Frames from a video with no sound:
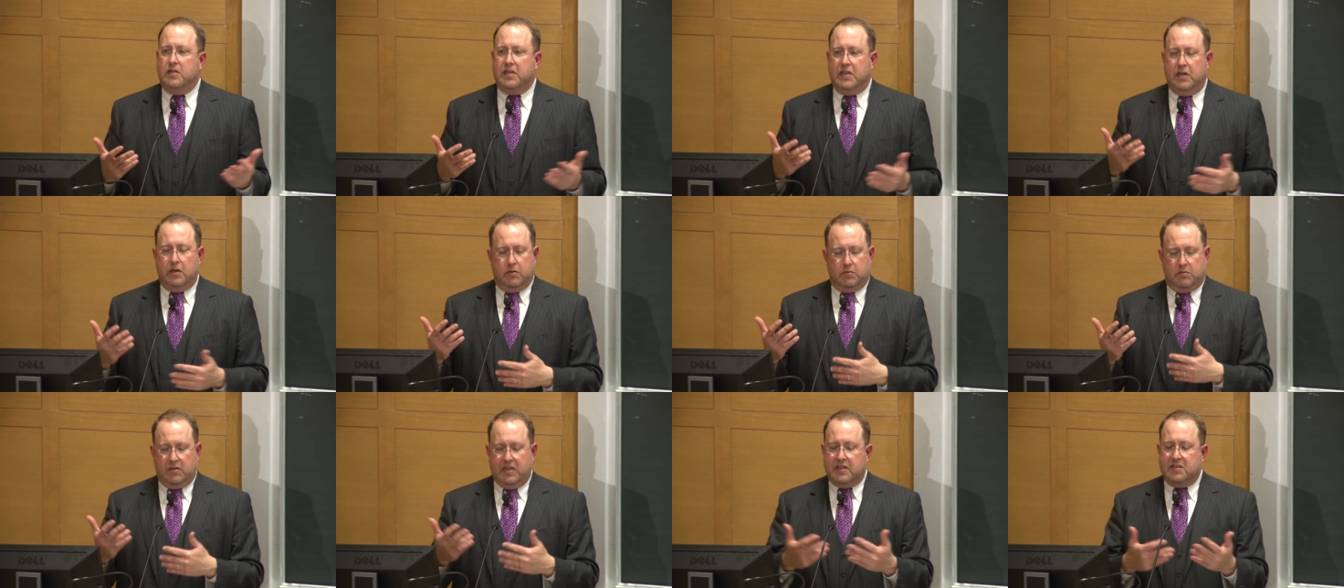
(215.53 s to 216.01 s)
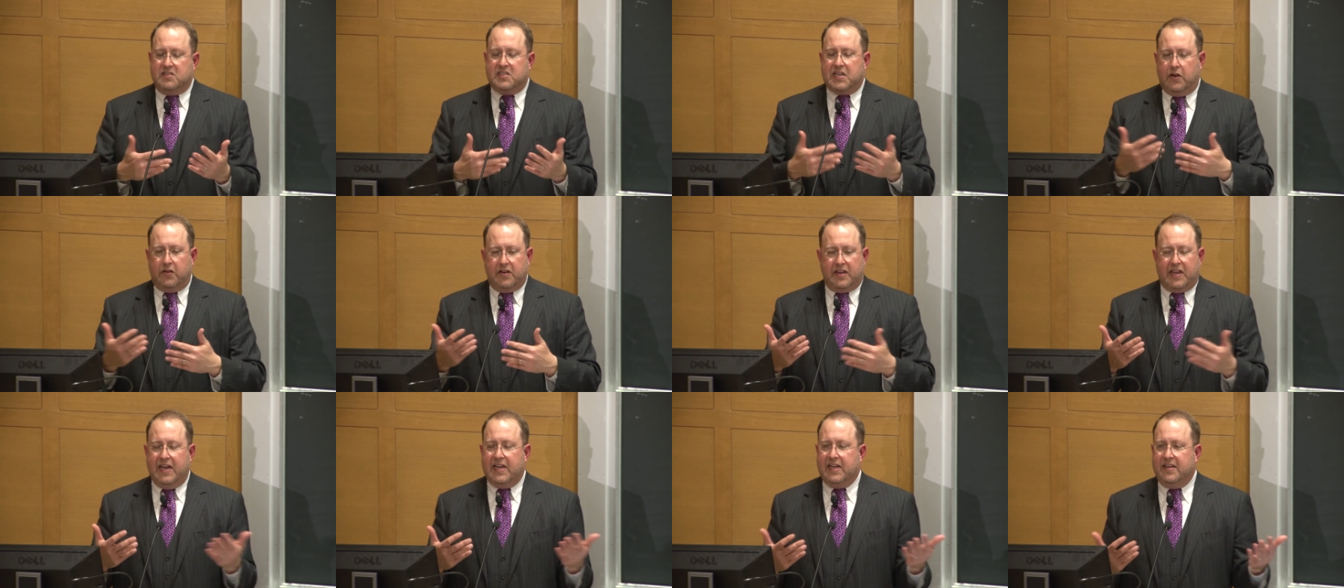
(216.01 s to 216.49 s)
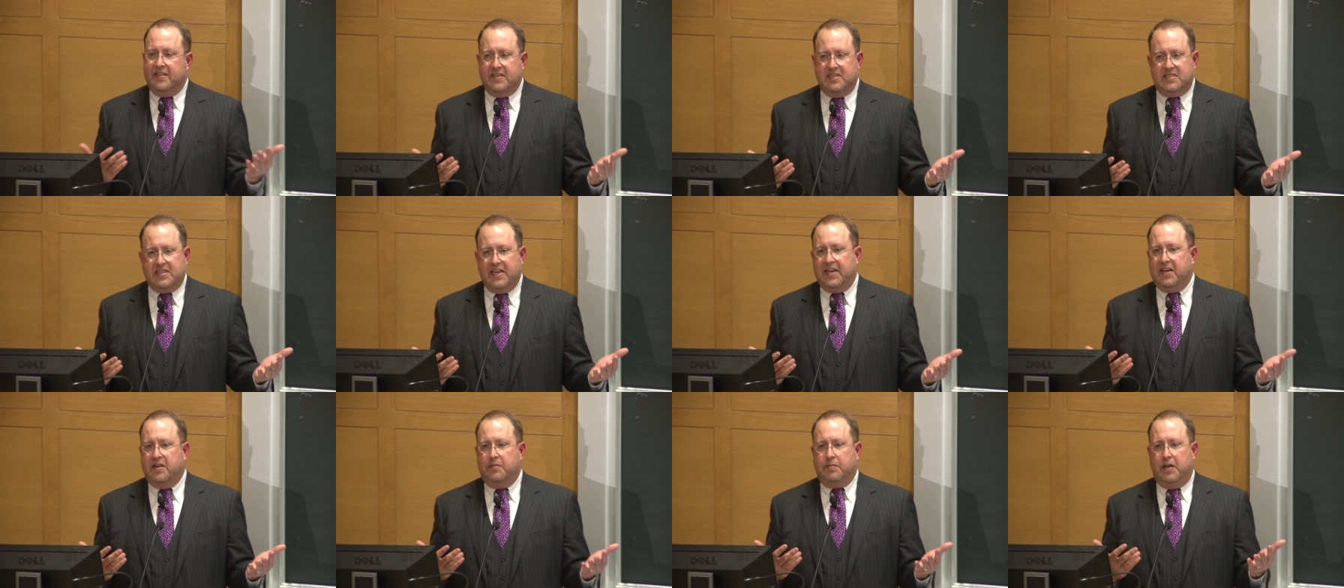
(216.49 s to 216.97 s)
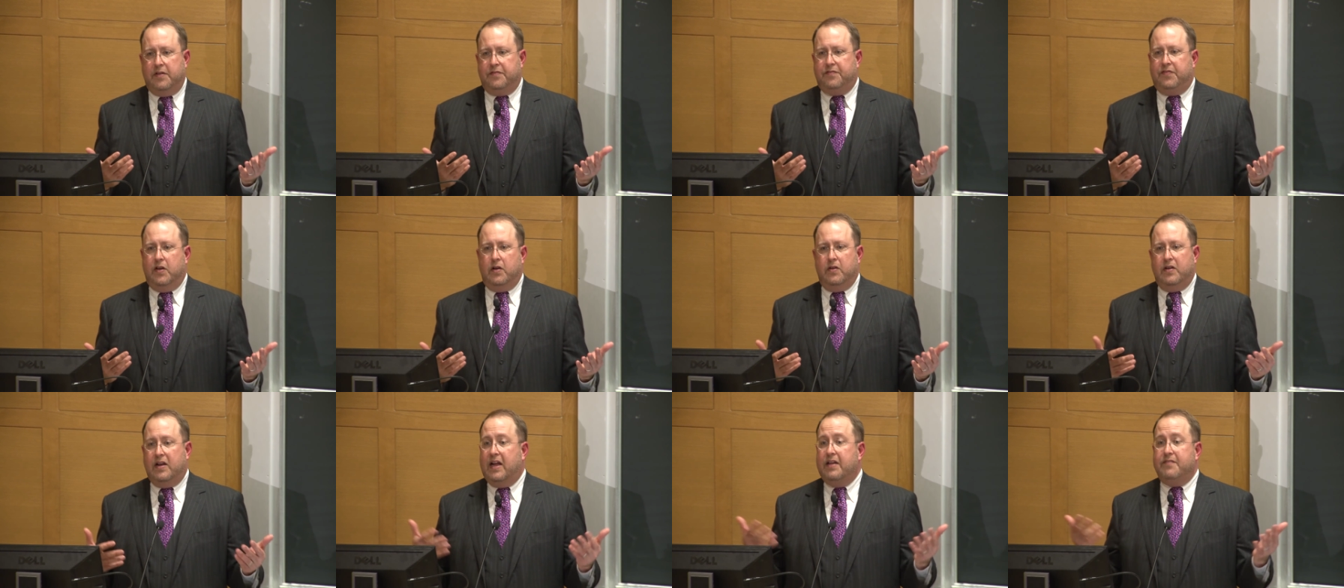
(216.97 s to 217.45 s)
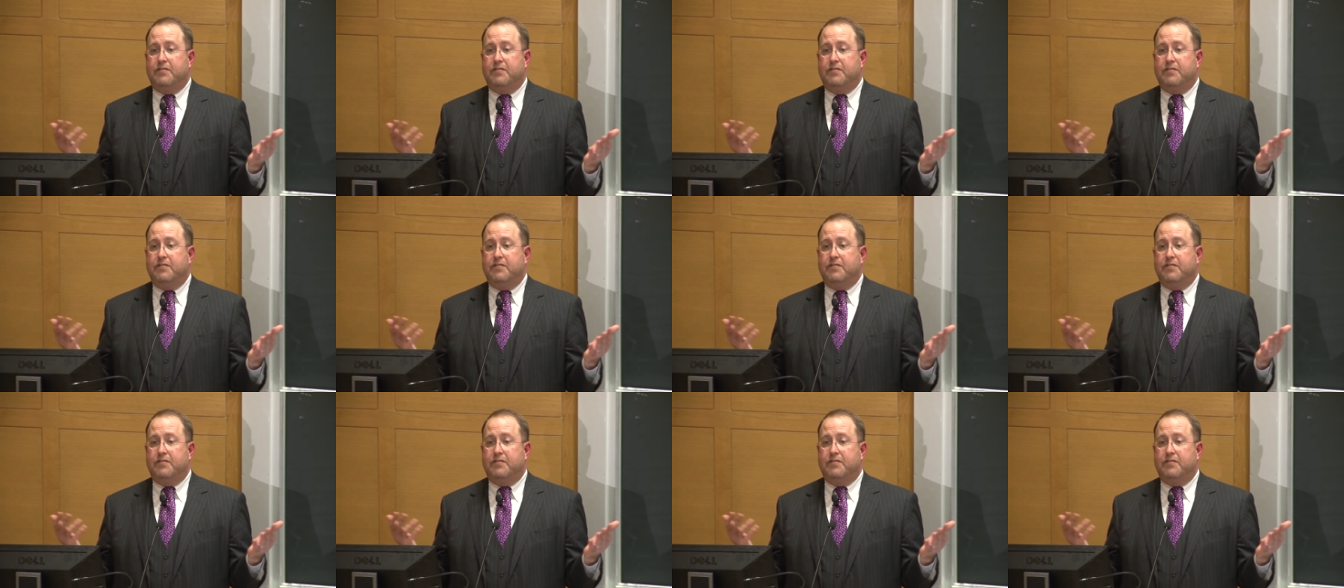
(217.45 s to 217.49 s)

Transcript: you know, interrogating the data in my phone.